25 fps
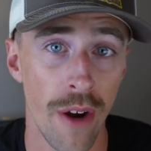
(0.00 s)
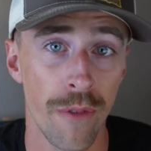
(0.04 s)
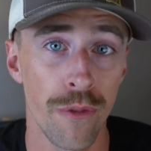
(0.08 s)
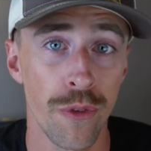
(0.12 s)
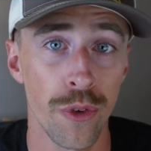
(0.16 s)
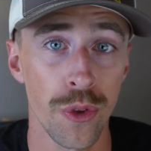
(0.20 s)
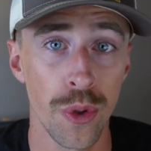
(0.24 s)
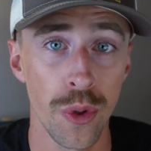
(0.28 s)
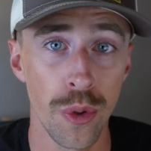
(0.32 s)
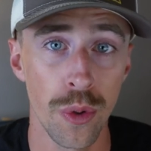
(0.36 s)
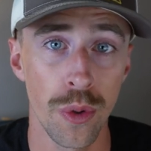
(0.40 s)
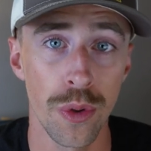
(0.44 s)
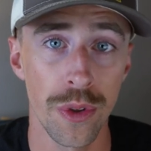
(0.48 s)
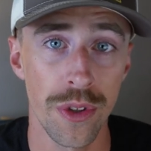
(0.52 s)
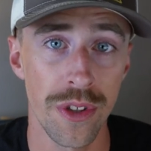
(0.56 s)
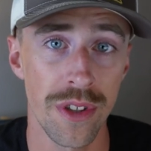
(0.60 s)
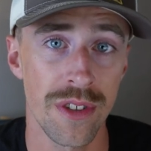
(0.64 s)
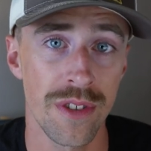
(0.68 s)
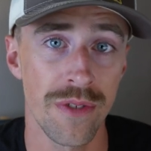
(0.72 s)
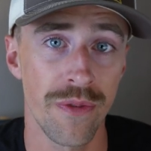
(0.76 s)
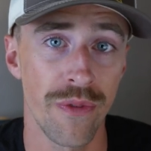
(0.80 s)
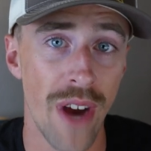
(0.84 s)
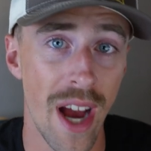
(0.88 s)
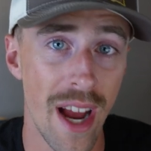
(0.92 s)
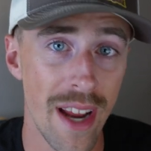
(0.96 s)
for Google to
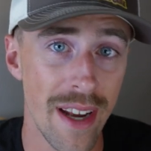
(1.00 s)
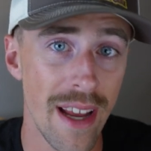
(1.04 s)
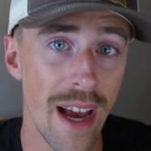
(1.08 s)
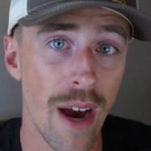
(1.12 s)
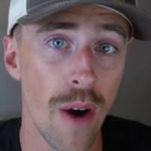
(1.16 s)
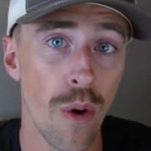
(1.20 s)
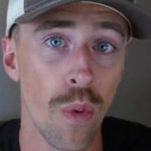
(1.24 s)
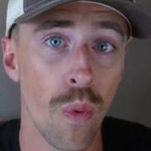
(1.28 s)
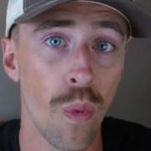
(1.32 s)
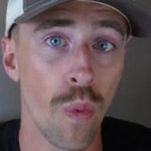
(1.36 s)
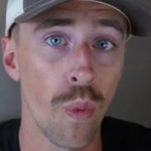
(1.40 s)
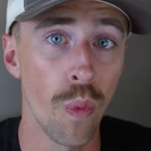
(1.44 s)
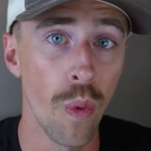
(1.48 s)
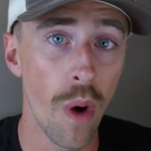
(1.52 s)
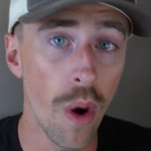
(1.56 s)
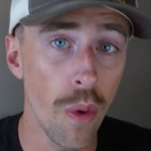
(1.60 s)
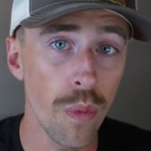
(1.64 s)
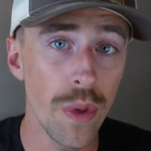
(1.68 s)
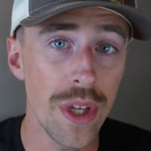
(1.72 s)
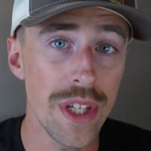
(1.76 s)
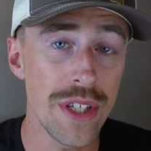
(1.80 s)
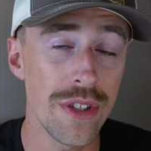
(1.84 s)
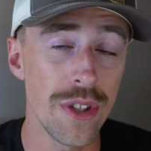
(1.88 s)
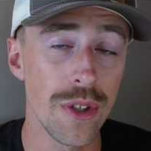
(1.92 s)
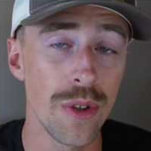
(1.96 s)
find out what
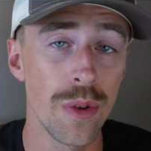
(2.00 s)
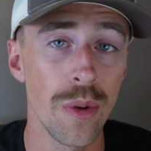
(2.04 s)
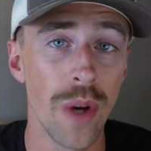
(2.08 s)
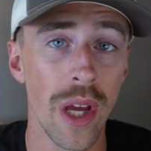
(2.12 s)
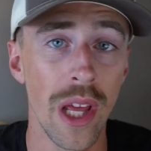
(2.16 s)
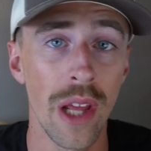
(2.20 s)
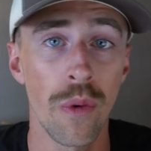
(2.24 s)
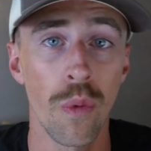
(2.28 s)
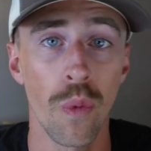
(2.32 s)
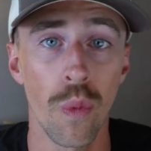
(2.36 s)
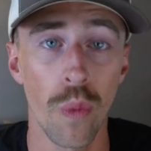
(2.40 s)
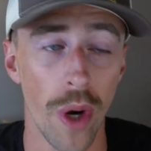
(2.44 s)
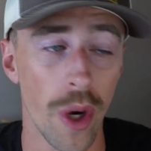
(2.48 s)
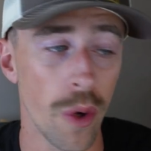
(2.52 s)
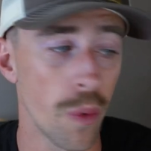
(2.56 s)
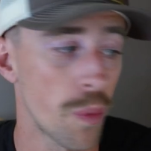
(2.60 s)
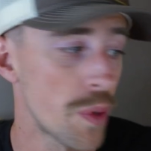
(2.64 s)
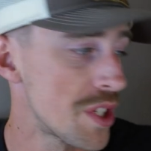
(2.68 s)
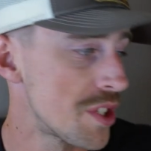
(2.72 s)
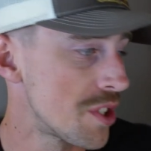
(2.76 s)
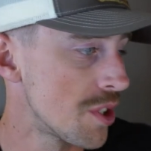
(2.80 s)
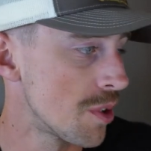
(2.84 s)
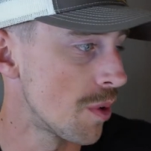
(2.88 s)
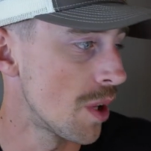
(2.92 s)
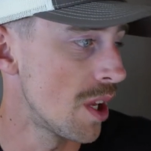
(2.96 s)
we do and where
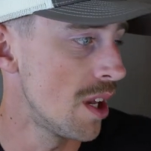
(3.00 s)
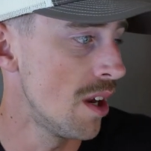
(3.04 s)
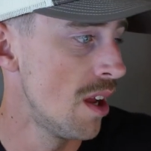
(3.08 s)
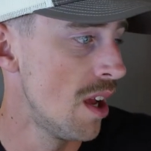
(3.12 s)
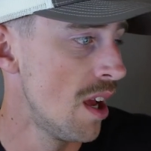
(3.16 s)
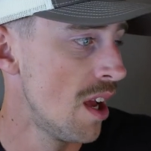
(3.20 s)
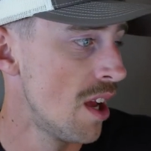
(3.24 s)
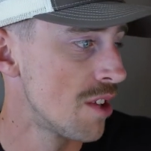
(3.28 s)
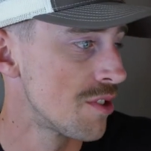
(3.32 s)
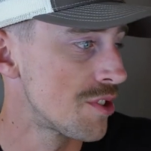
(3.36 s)
we do it.